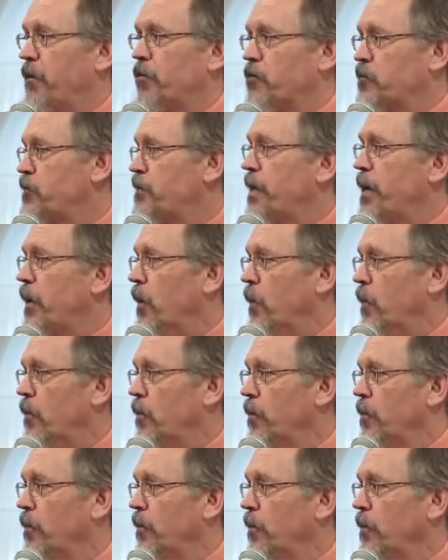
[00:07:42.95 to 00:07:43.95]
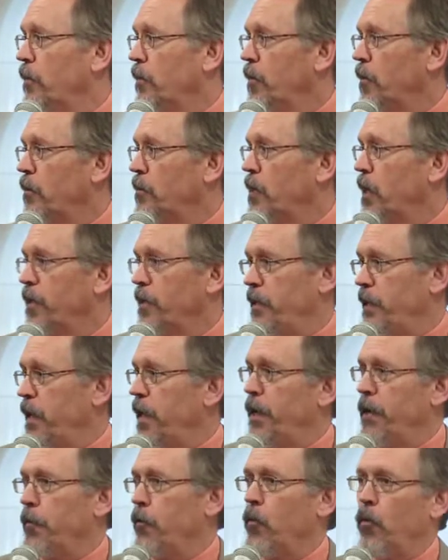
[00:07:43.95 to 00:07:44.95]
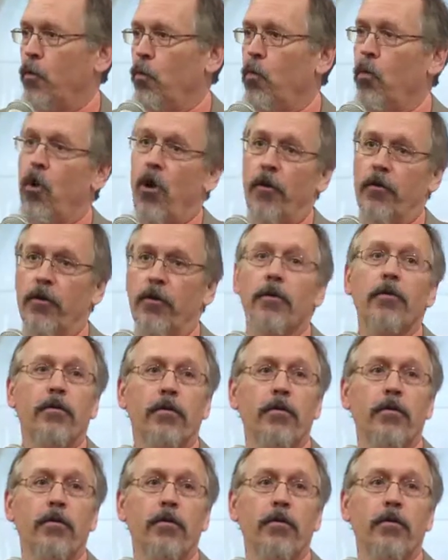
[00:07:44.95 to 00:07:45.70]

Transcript: or sell, like the air or water,